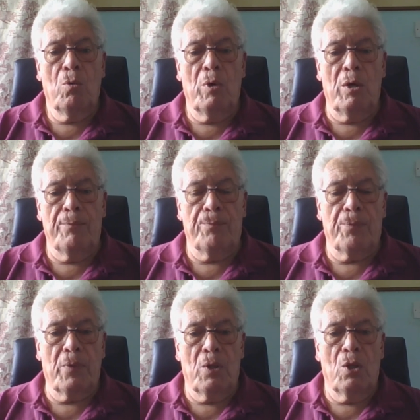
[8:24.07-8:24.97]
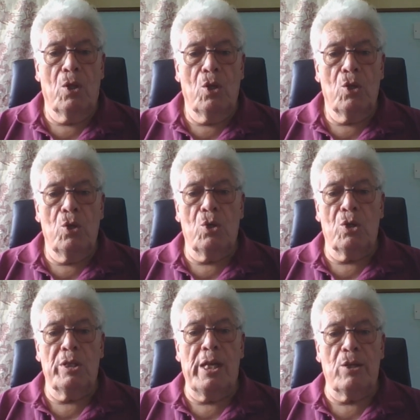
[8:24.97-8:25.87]
Well, you
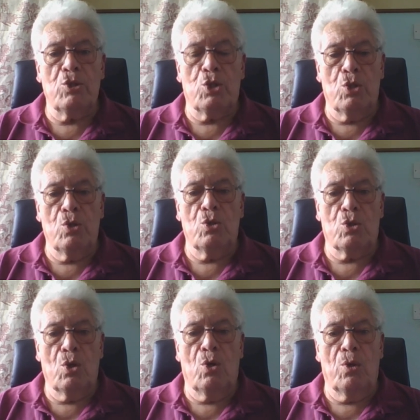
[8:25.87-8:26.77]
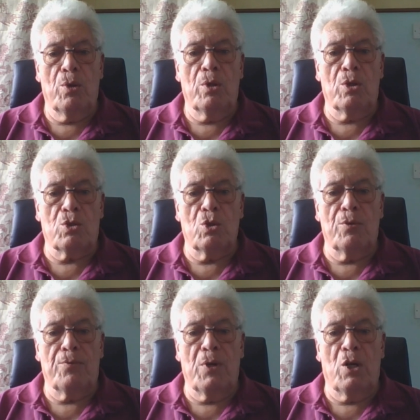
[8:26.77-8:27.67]
can now choose the
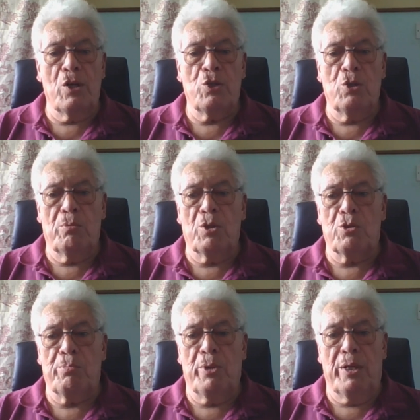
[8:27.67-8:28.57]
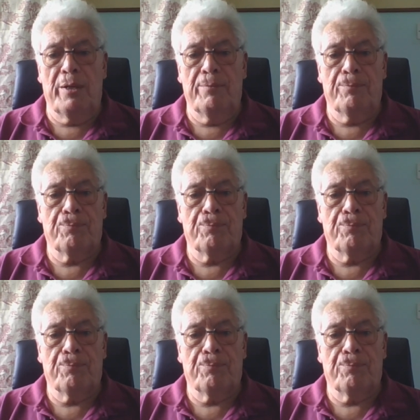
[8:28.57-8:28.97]
sort of lights you want to put in.